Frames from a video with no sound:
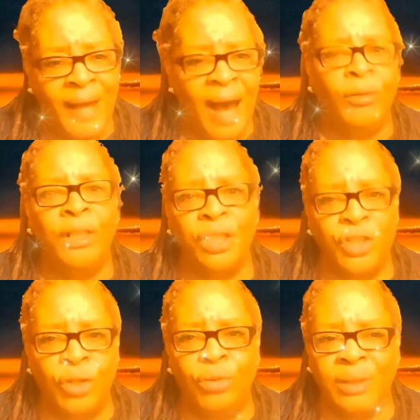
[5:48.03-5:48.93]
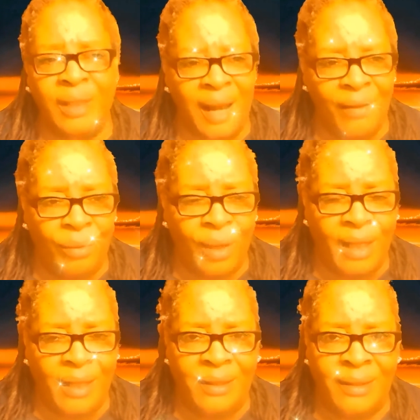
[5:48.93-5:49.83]
and I have countless of children that
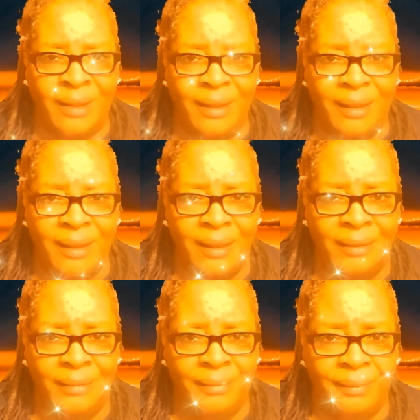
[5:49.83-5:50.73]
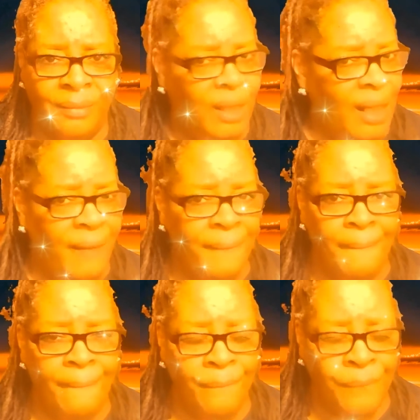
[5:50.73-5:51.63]
I've raised.
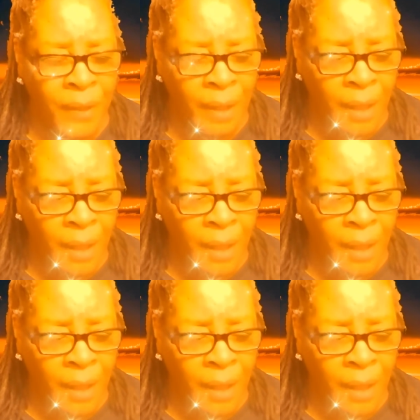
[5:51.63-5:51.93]
Okay?